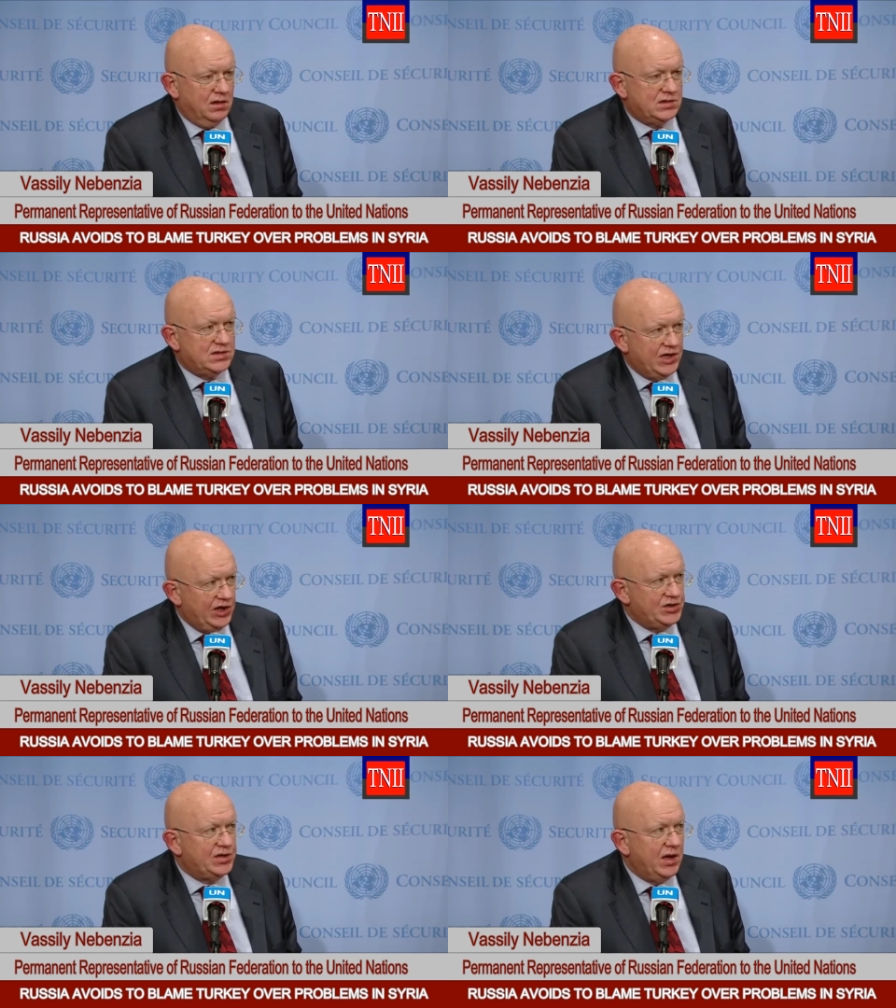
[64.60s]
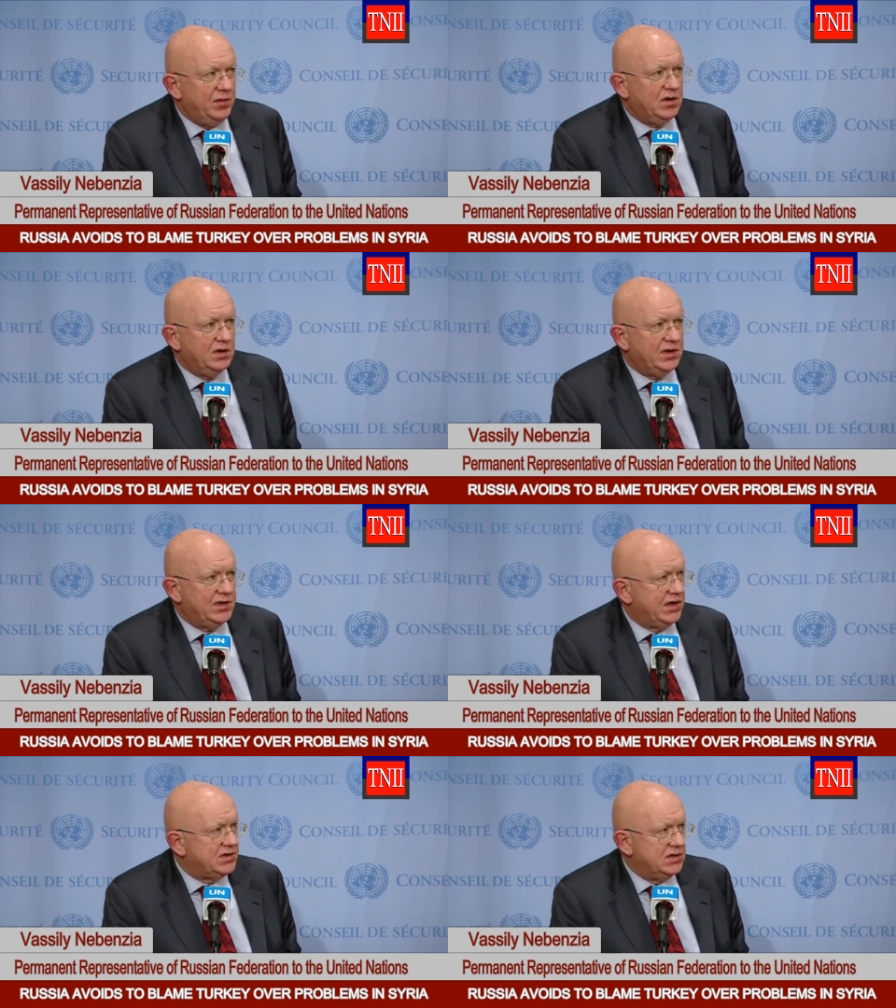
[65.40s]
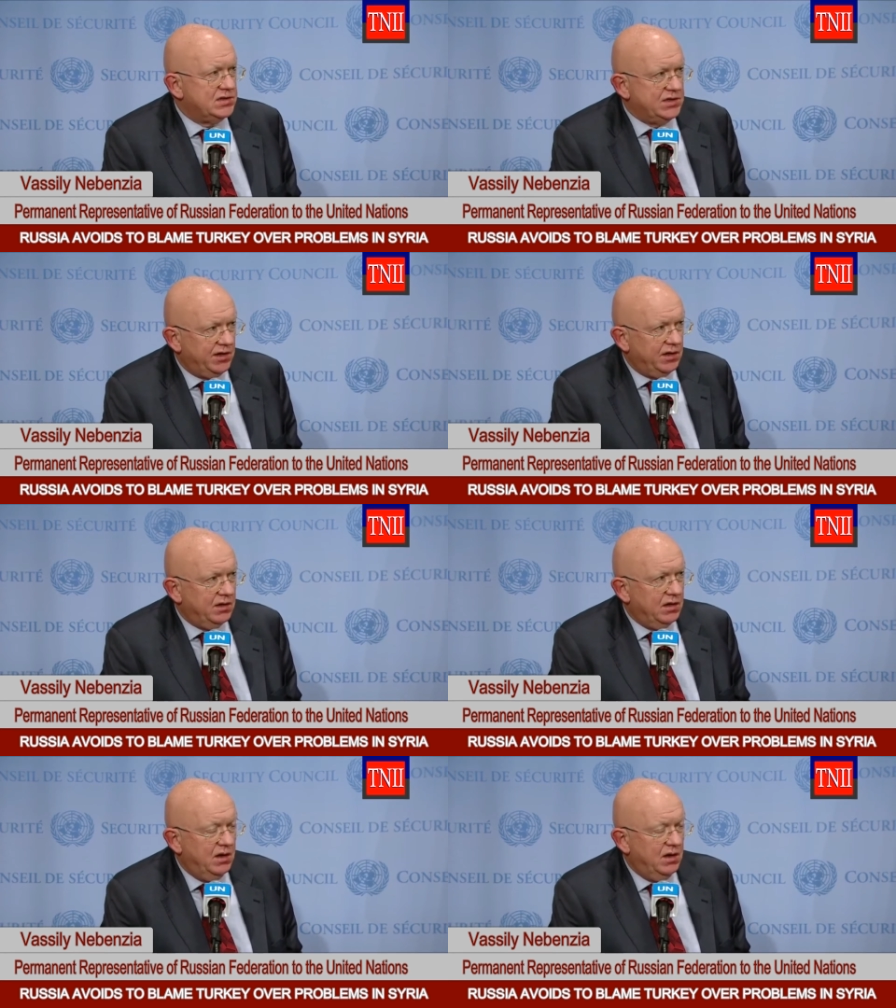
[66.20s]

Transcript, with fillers: staged chemical attacks in Syria,